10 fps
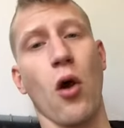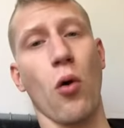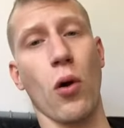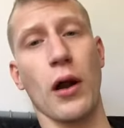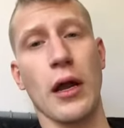
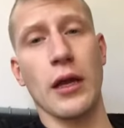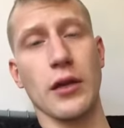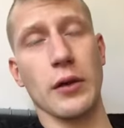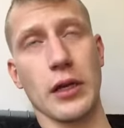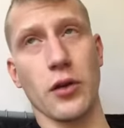or
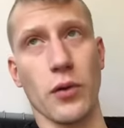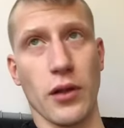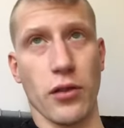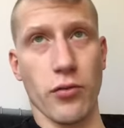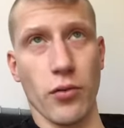you can do
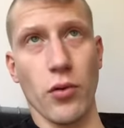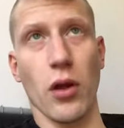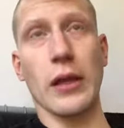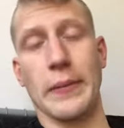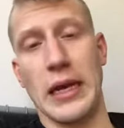it through
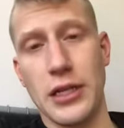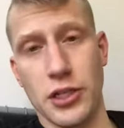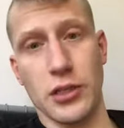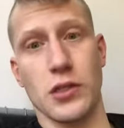elimination.